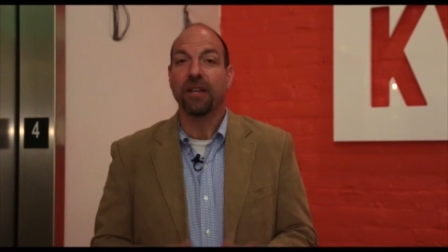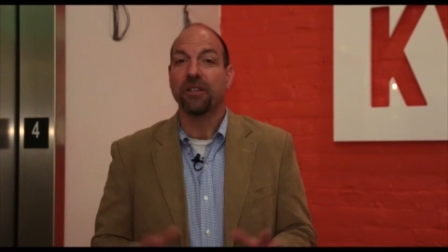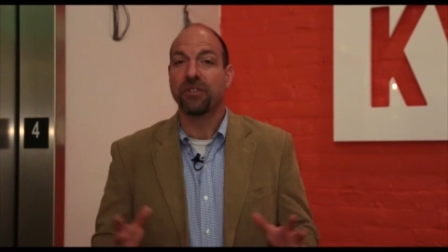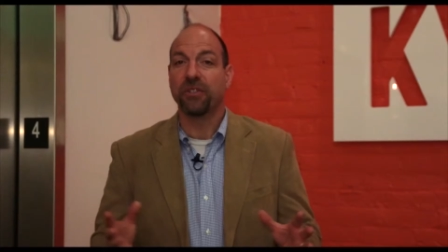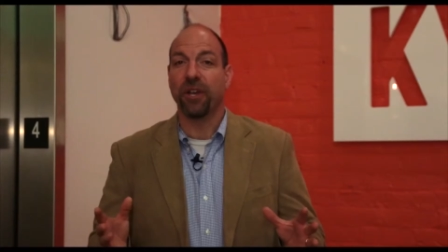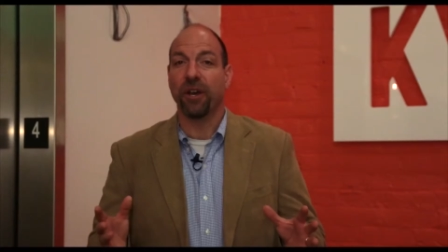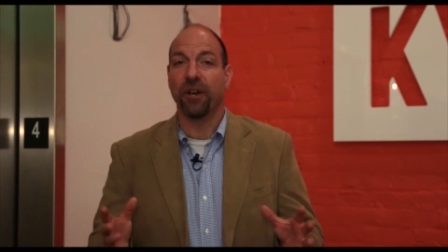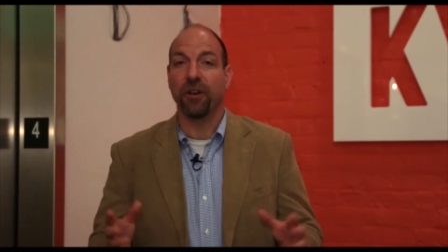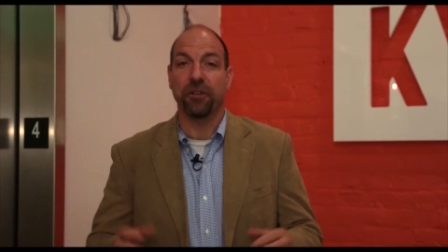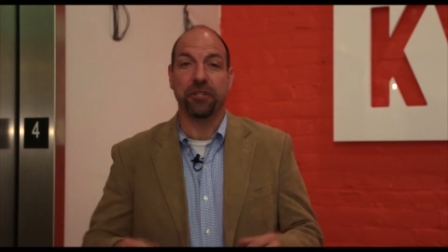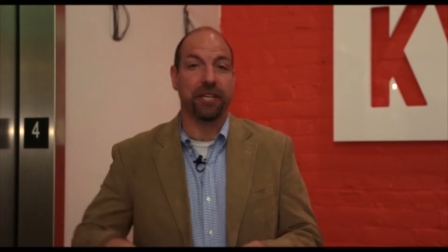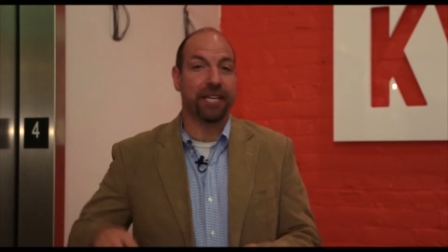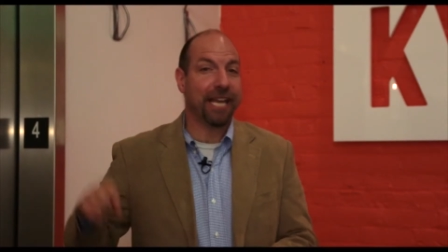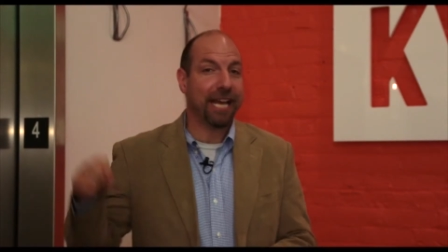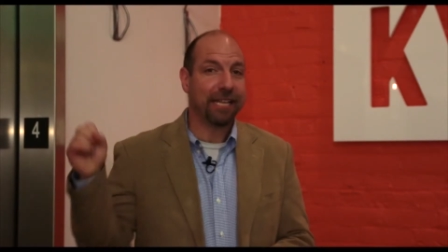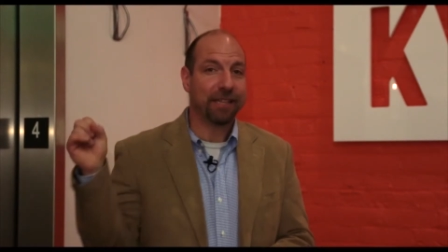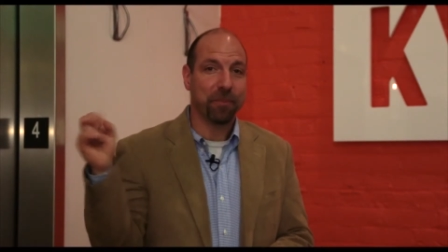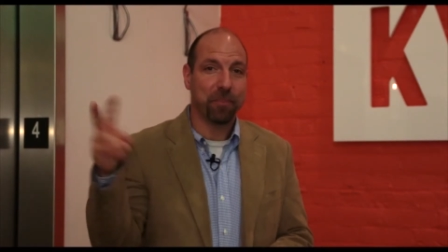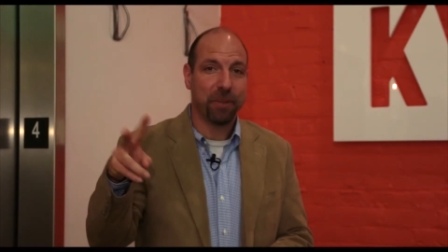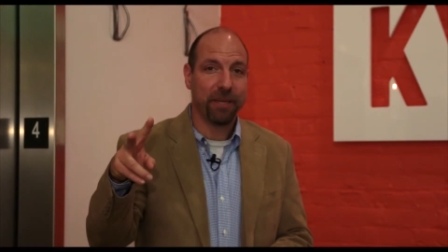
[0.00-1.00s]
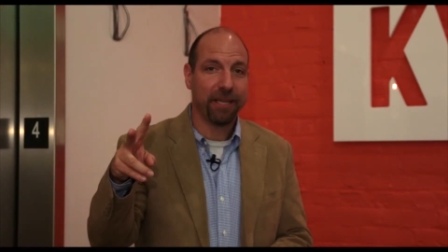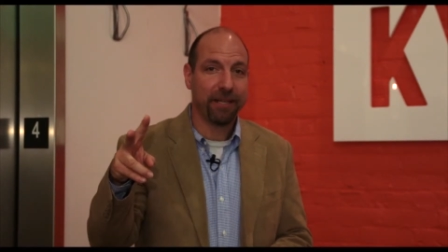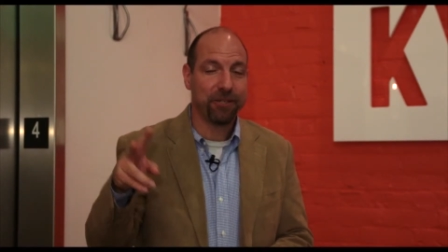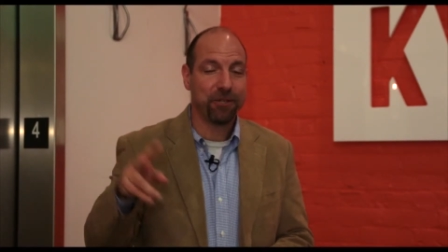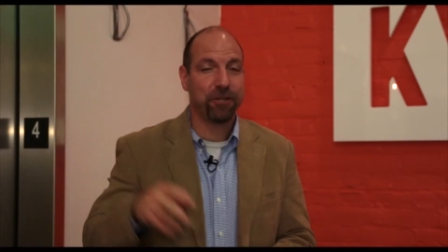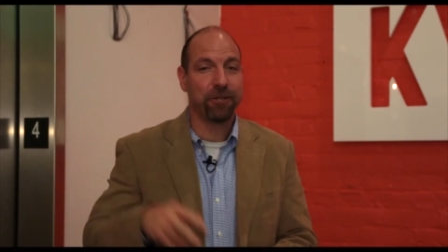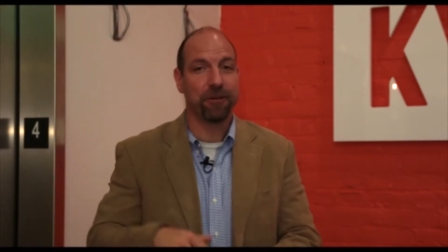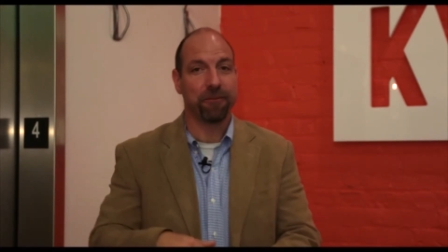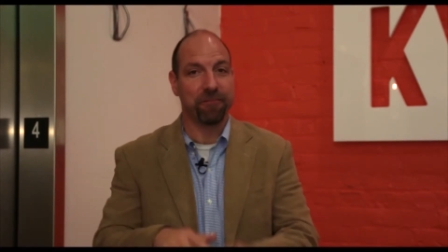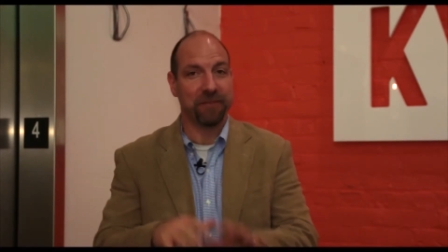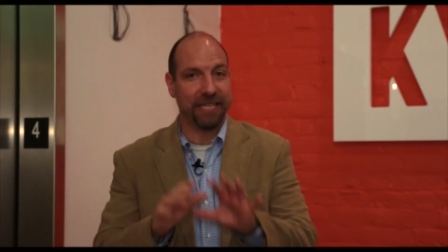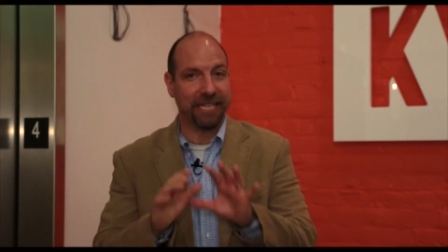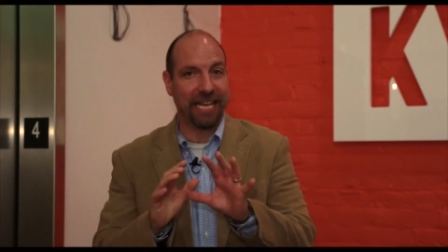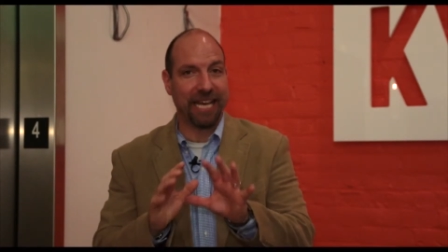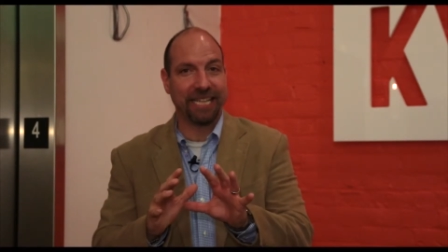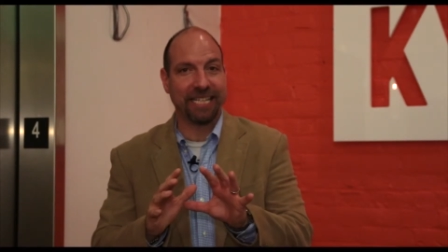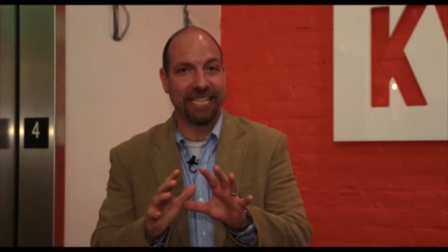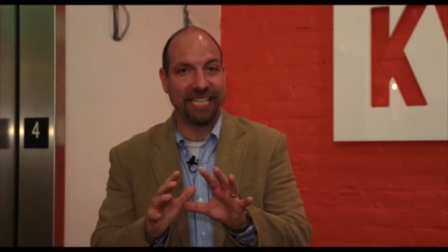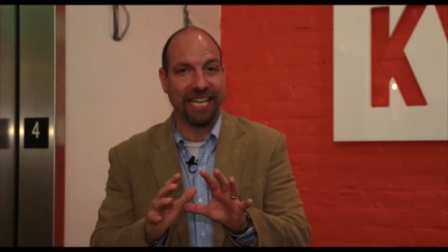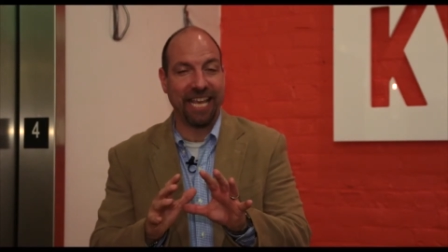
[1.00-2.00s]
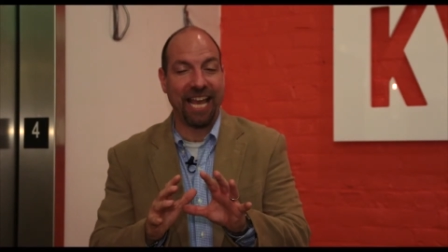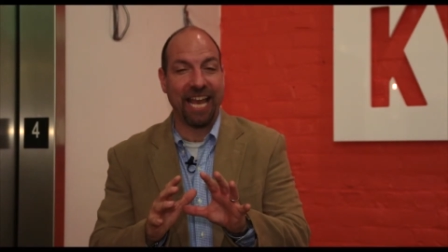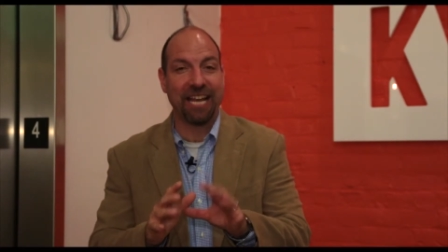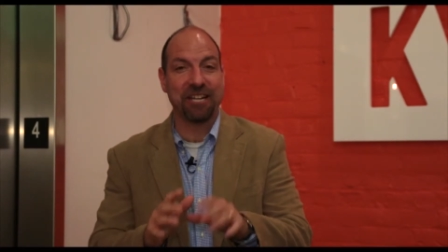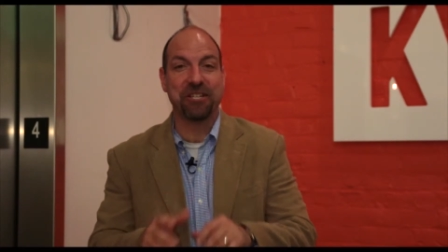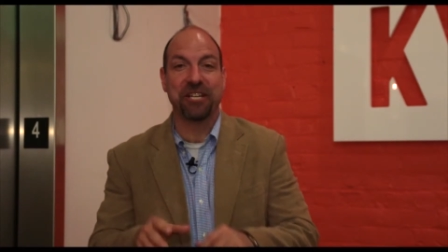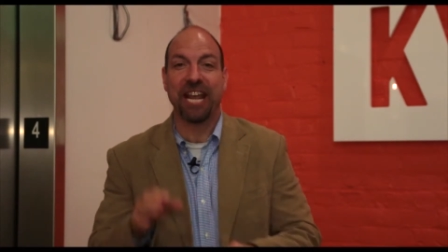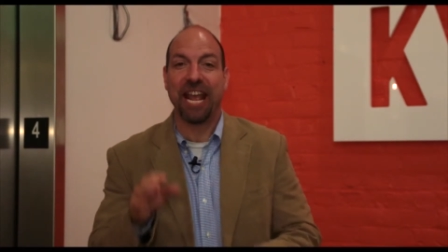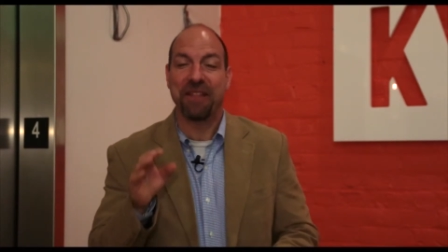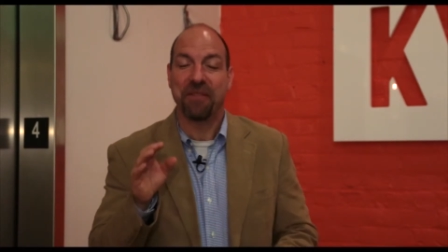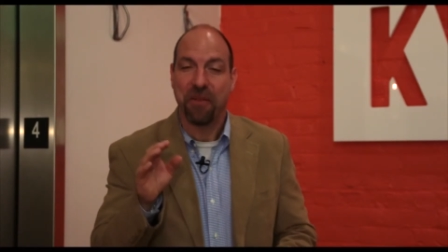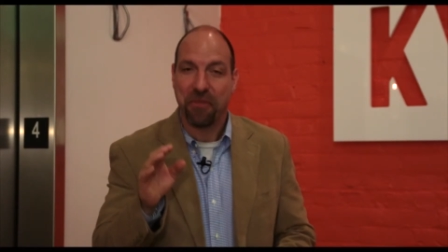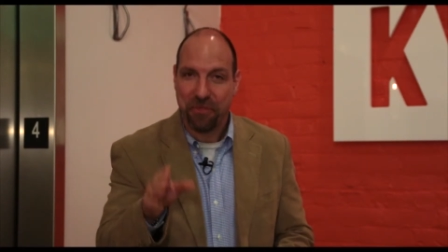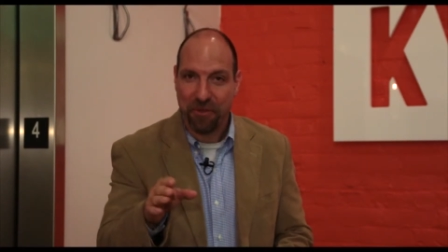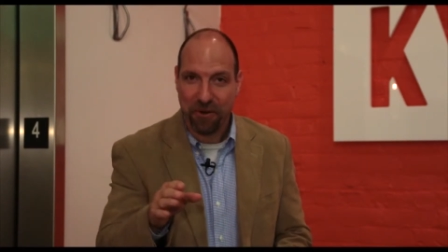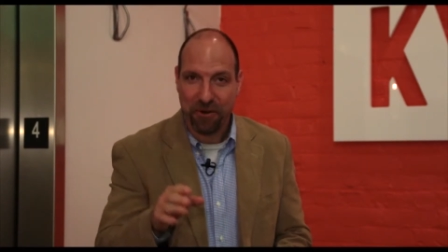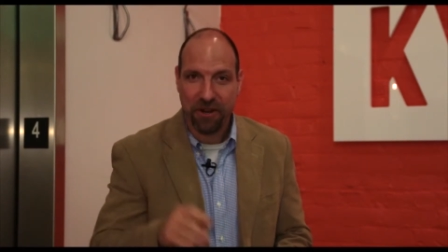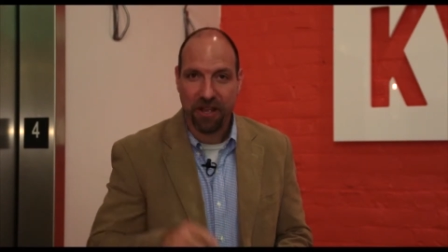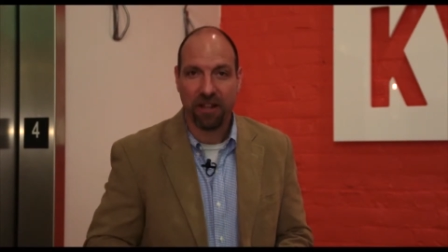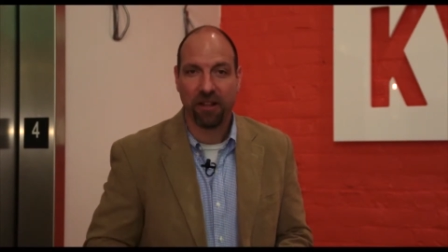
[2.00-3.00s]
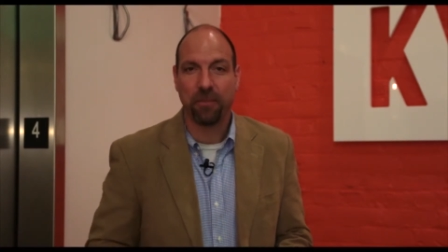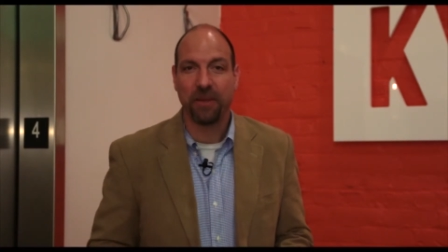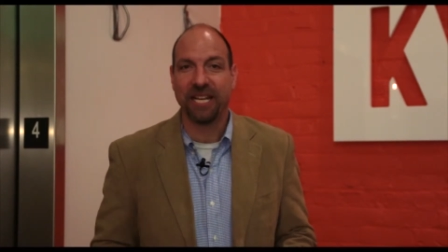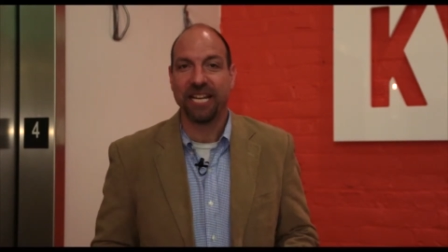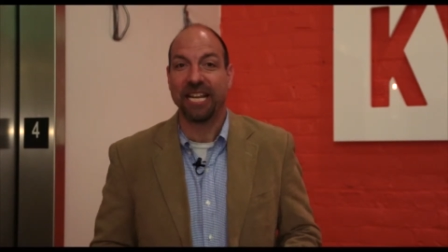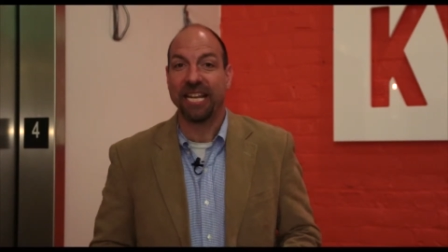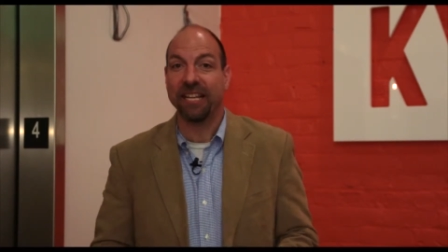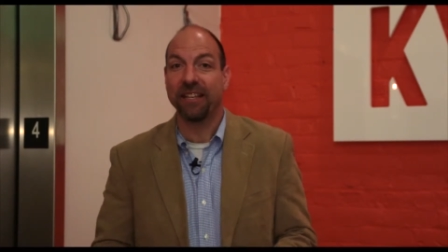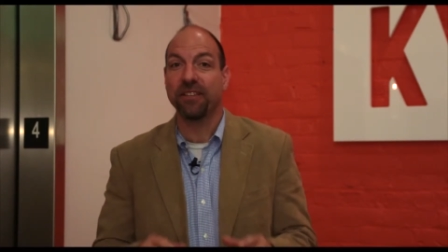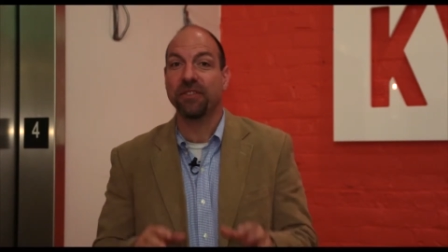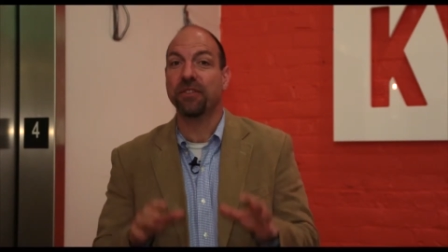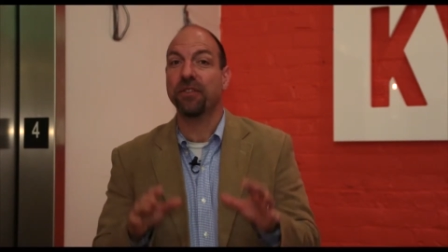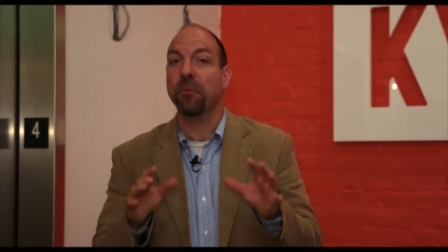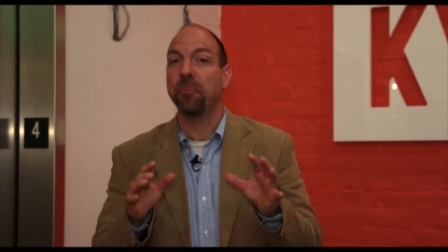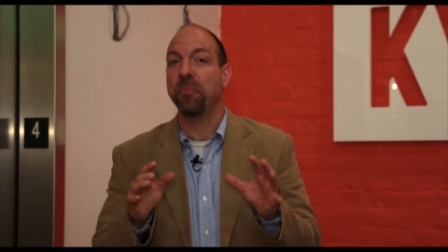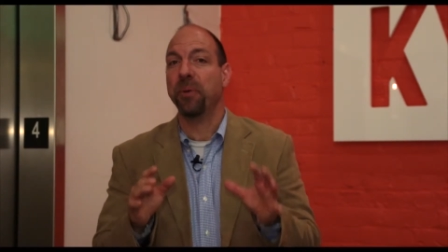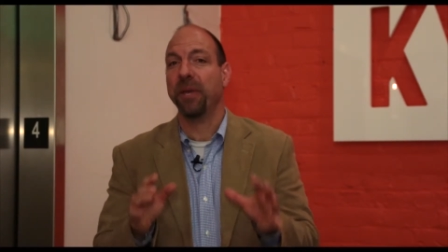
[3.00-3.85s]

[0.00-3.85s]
So you got the pitch, you got the catch, and the third element is the